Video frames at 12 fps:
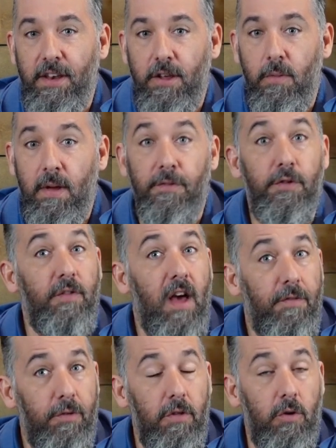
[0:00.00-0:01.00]
video. If you've
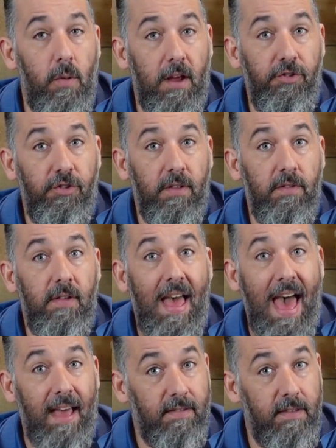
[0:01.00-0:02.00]
got further questions,
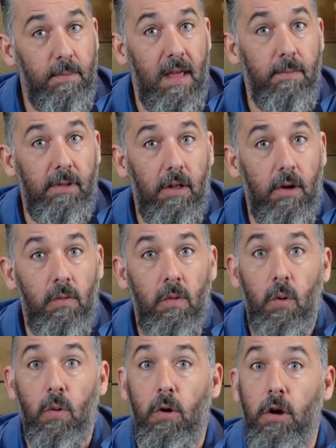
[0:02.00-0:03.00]
ask them down
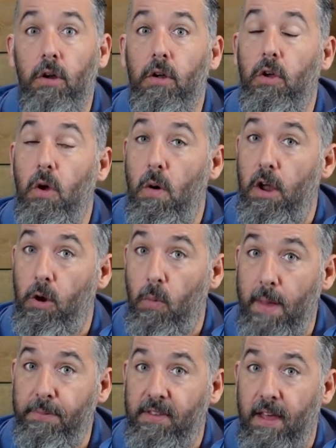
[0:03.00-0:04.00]
below or go on our
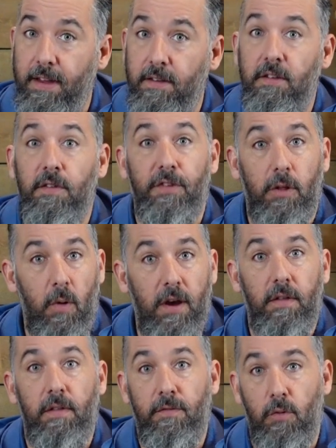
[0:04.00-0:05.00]
website to fill
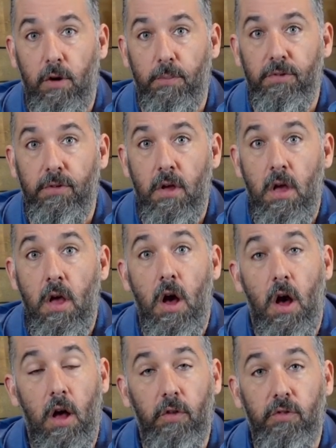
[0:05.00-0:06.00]
one of the forms.
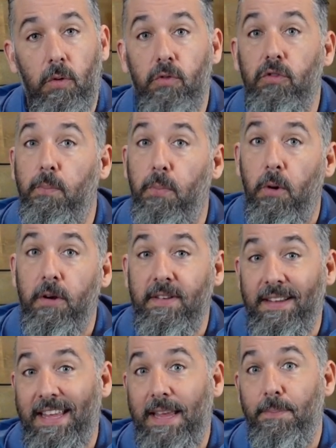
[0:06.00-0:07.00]
Also, support
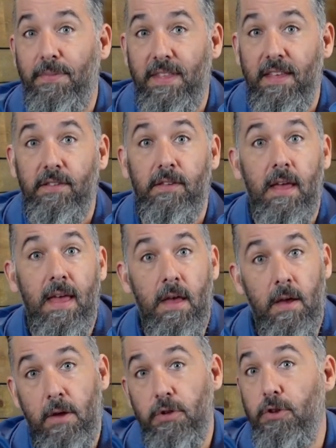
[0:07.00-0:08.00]
to keep this
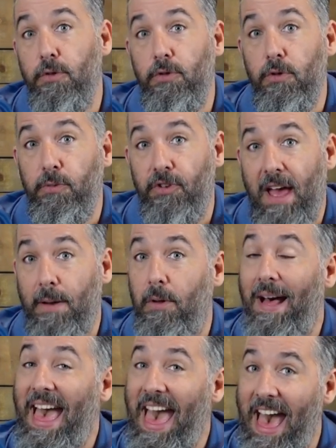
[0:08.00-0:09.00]
YouTube
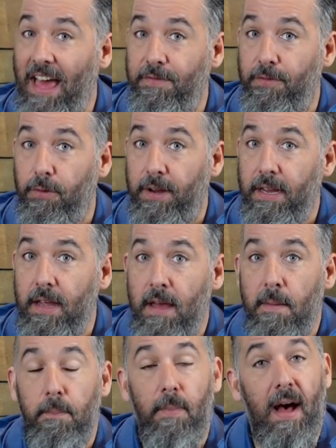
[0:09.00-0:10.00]
channel ad-free
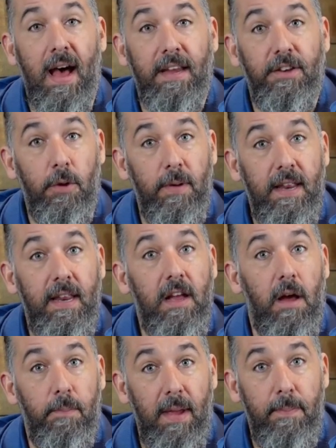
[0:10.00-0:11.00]
by donating
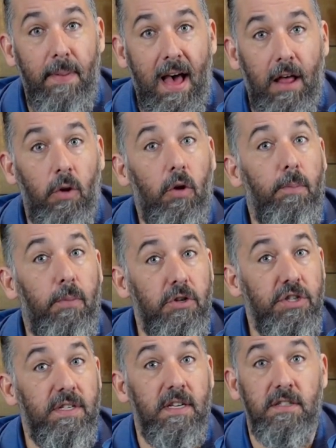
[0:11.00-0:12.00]
on PayPal or
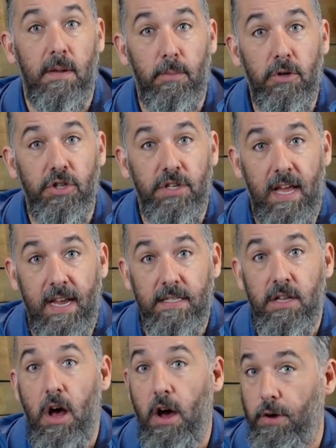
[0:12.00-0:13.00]
purchasing some
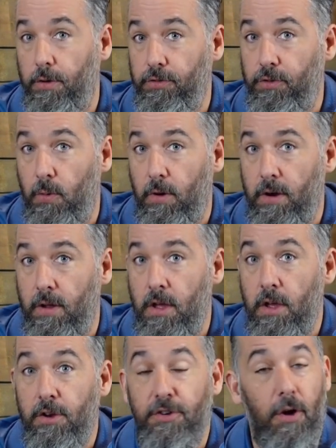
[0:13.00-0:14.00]
merchandise on our store.
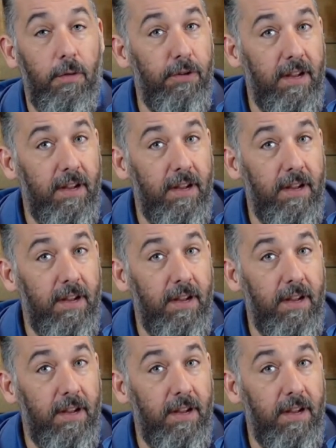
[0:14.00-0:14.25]
Don't